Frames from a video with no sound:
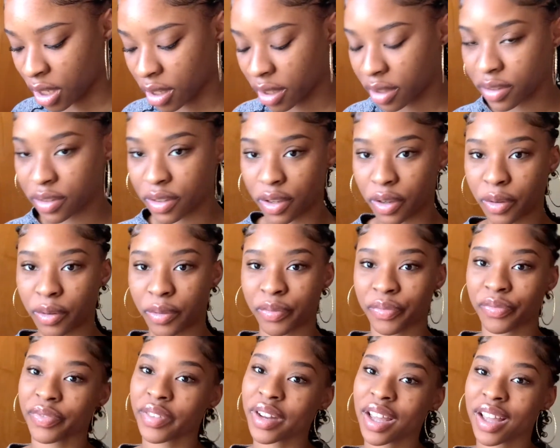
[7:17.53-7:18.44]
So,
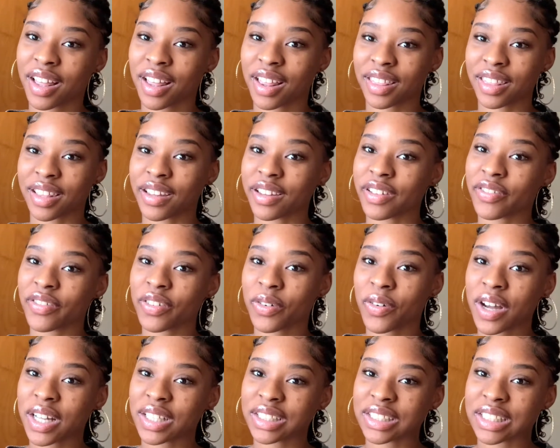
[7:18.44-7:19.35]
thank you for
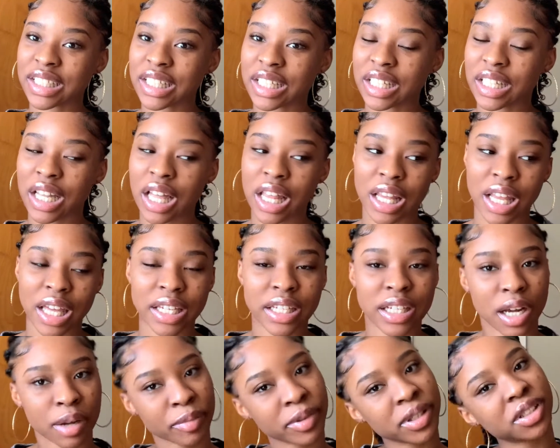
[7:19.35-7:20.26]
watching. Like,
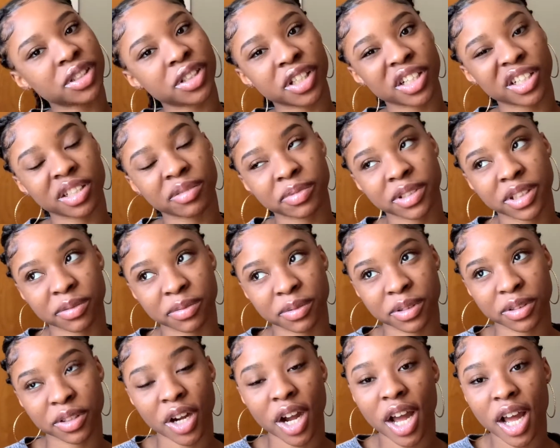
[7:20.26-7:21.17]
comment, share, and
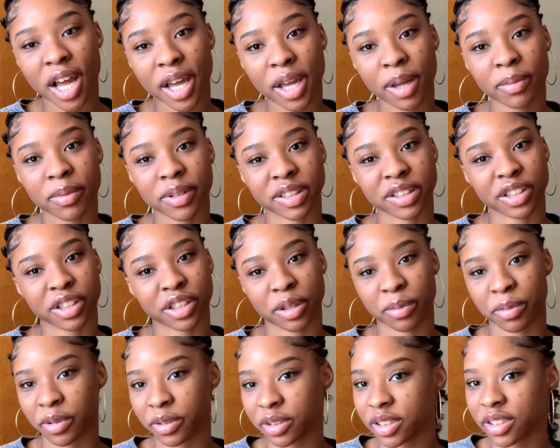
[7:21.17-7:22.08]
subscribe, and turn your
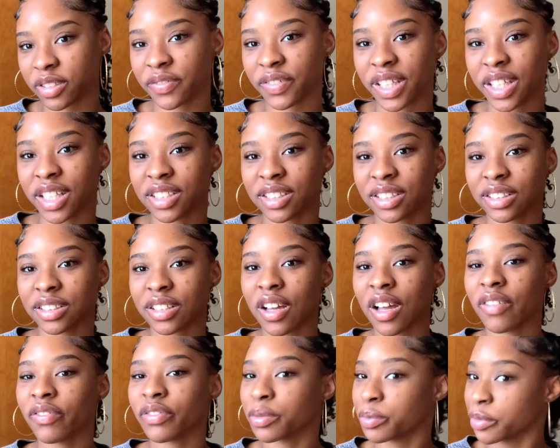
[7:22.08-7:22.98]
post notifications
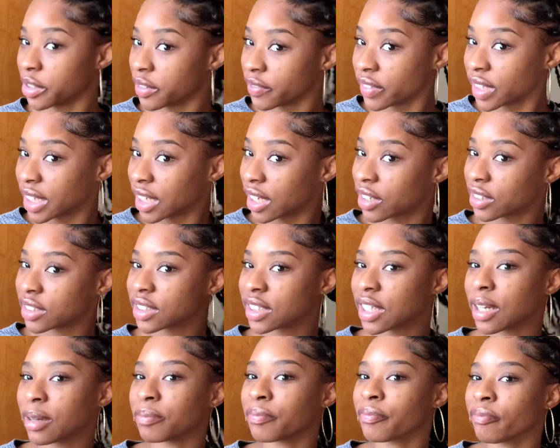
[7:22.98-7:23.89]
on for more videos to
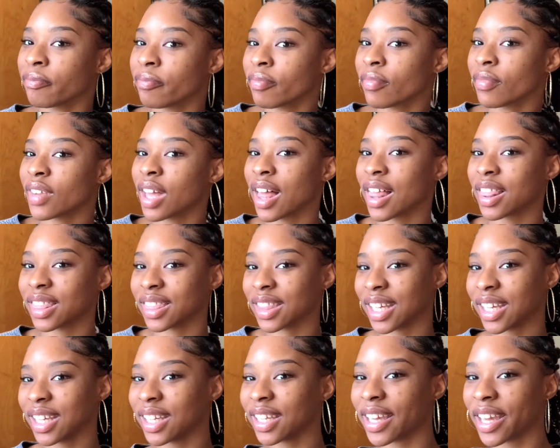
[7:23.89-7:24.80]
come.
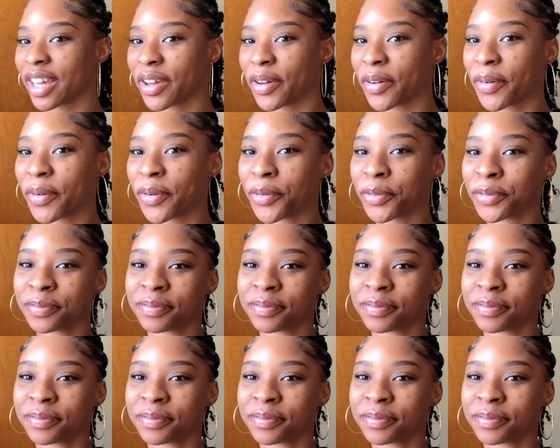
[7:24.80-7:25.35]
Thank you.